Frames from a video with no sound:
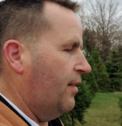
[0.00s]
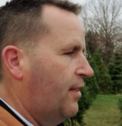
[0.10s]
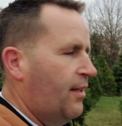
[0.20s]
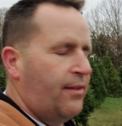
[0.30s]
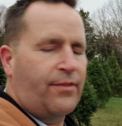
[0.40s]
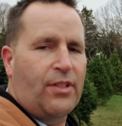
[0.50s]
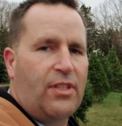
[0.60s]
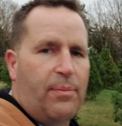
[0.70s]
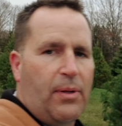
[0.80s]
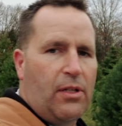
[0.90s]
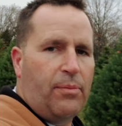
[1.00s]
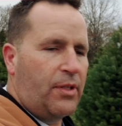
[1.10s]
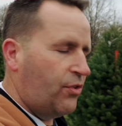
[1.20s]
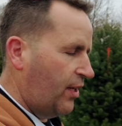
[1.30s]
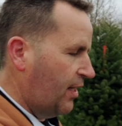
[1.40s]
you have to dip it a little
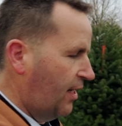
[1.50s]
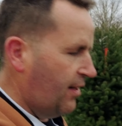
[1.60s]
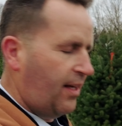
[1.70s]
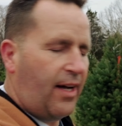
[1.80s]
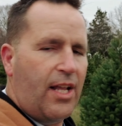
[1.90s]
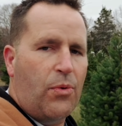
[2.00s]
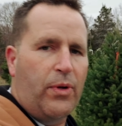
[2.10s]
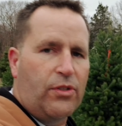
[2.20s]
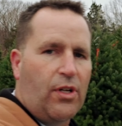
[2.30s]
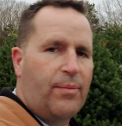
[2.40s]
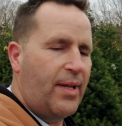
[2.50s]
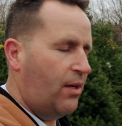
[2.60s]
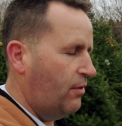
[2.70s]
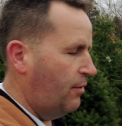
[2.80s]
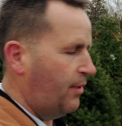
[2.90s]
bit, try to get out of the higher winds, come
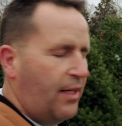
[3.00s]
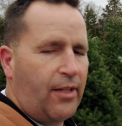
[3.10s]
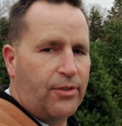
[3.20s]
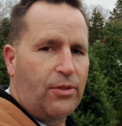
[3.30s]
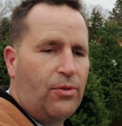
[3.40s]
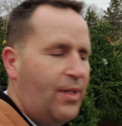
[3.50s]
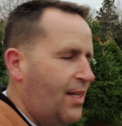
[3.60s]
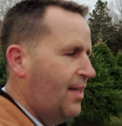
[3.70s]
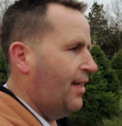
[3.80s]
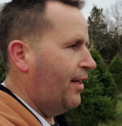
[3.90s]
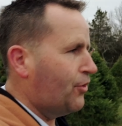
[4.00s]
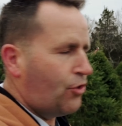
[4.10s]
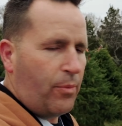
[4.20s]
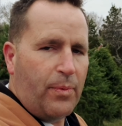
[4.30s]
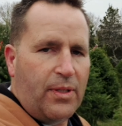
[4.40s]
down a little bit in altitude, and
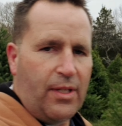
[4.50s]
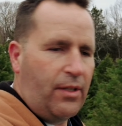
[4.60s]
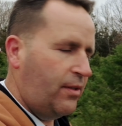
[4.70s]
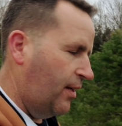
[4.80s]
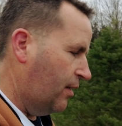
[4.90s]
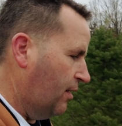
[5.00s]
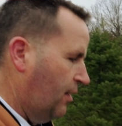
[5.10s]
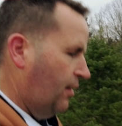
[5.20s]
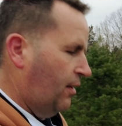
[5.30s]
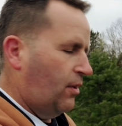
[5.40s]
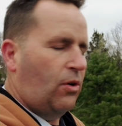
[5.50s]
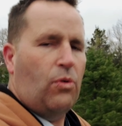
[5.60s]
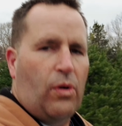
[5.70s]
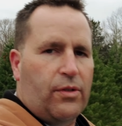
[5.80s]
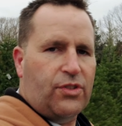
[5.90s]
serpentine, kind of
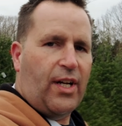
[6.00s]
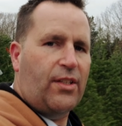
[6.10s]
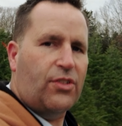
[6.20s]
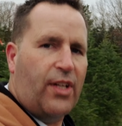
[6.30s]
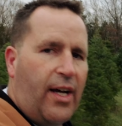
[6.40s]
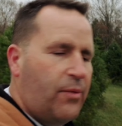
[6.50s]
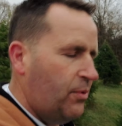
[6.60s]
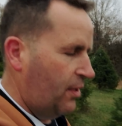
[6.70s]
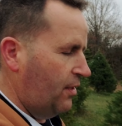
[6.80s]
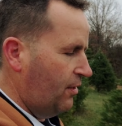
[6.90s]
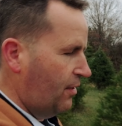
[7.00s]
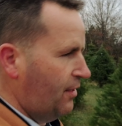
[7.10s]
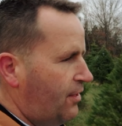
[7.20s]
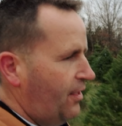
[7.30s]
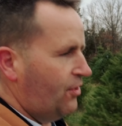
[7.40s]
go side to side with it.
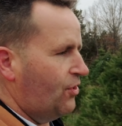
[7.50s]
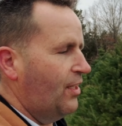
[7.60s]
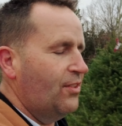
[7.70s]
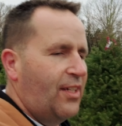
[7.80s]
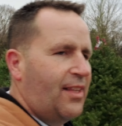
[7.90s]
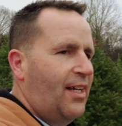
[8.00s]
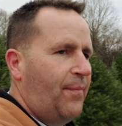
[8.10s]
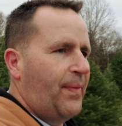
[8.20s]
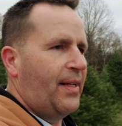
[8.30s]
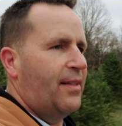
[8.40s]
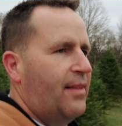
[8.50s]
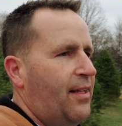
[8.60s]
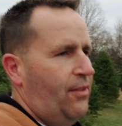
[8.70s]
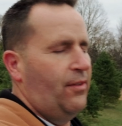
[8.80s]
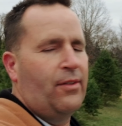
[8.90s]
It's things like that
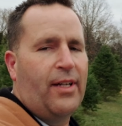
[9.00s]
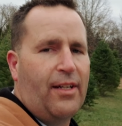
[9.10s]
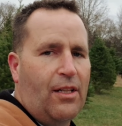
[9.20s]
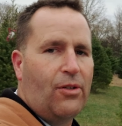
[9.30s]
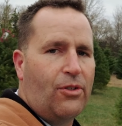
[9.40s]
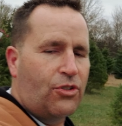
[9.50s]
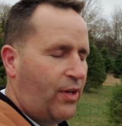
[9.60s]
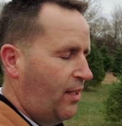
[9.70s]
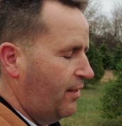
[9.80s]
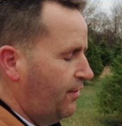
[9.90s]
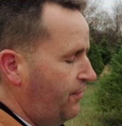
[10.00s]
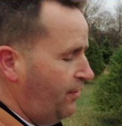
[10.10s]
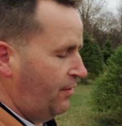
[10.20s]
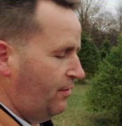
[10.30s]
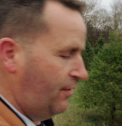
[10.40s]
you kind of learn trial and
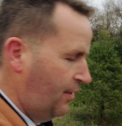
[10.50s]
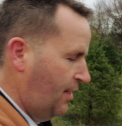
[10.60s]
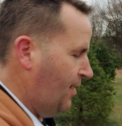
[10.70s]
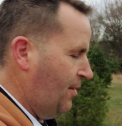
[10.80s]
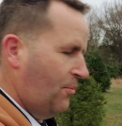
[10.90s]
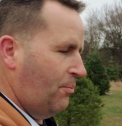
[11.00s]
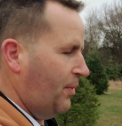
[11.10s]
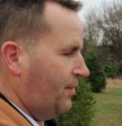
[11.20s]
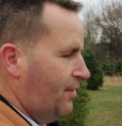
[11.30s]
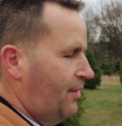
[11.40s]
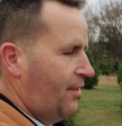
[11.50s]
effort, but